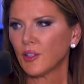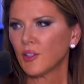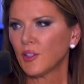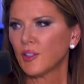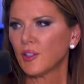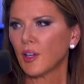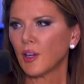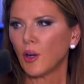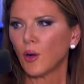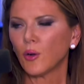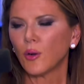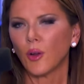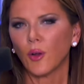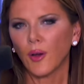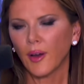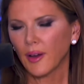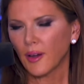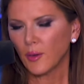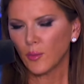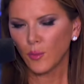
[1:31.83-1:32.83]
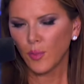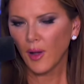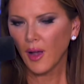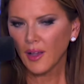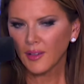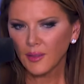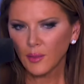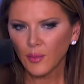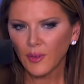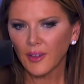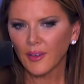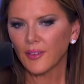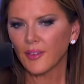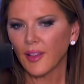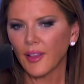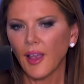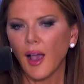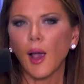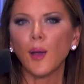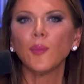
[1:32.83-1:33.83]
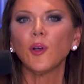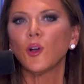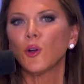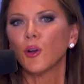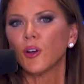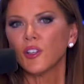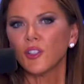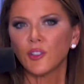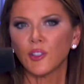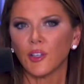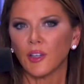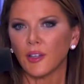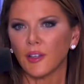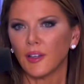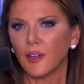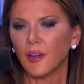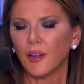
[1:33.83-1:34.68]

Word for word: She said, Oh no, I couldn't possibly have said, I'm a Christian.